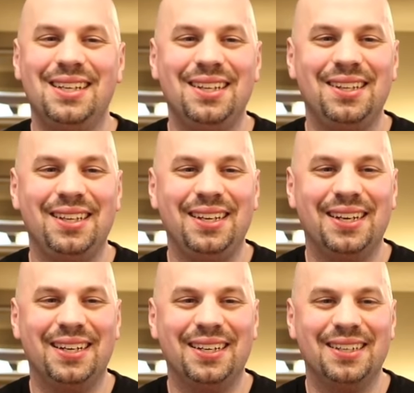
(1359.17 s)

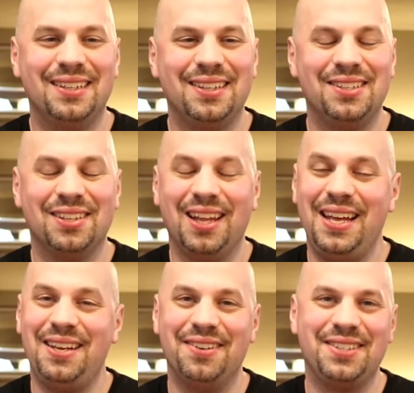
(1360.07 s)
The delay
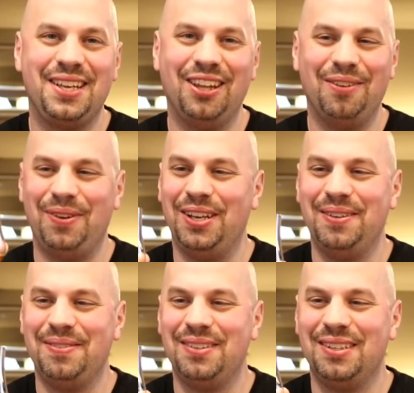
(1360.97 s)
here is killing me.
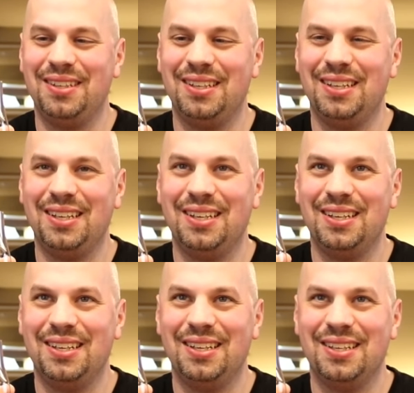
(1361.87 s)

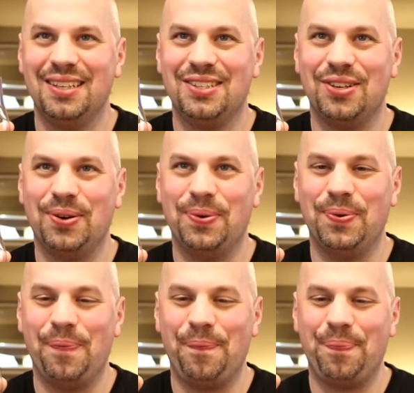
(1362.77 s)
So,
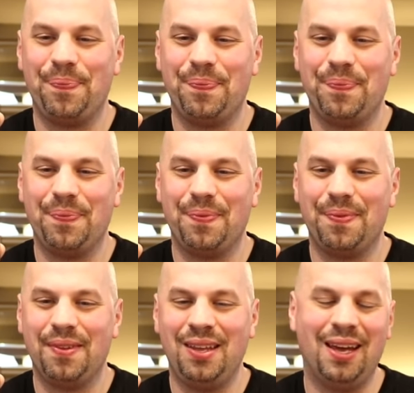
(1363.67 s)

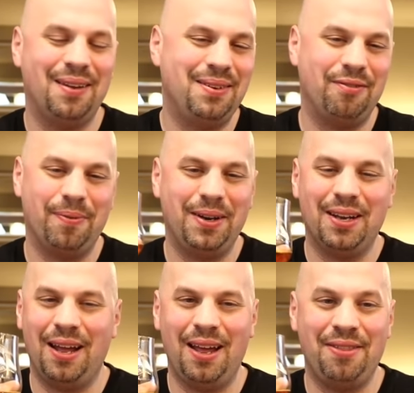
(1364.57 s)
yeah, never mind.
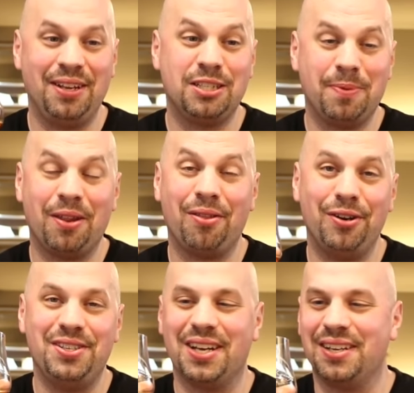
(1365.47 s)
I think it's about a
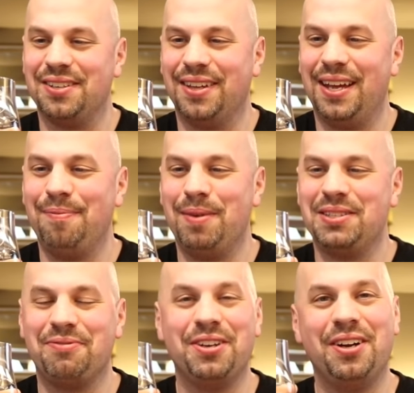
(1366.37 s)
30-second delay. Makes
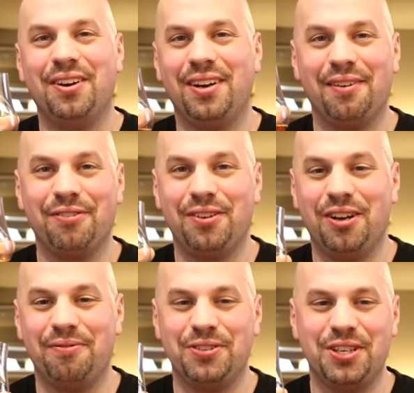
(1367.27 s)
it very hard to have a
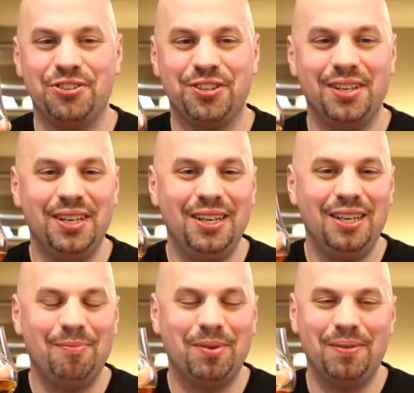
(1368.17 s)
conversation.
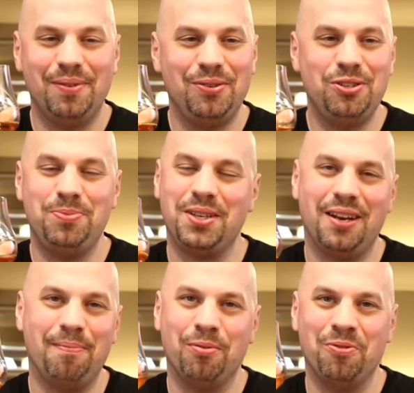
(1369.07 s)
But YouTube's got to
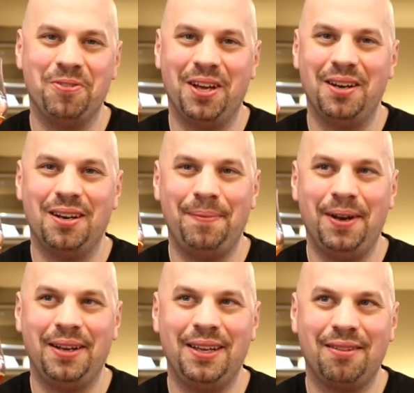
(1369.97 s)
improve that. I mean,
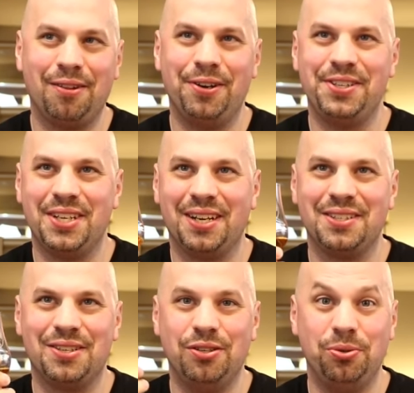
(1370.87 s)
I get 30 seconds
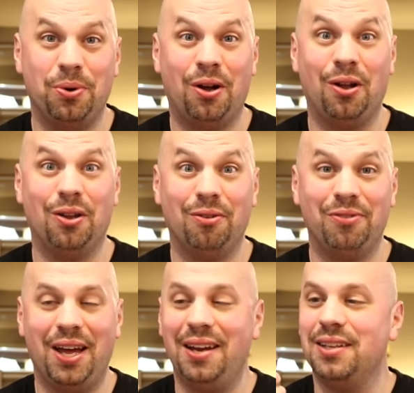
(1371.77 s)
to do all of
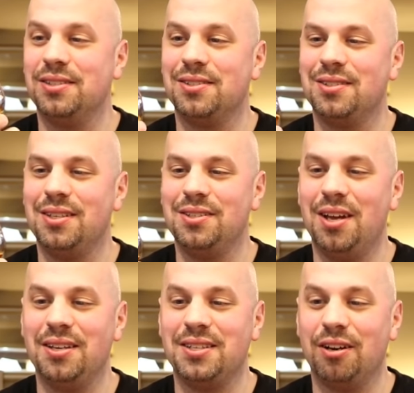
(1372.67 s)
that is
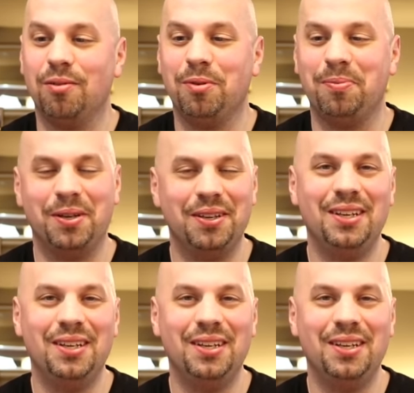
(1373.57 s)
not terrible, but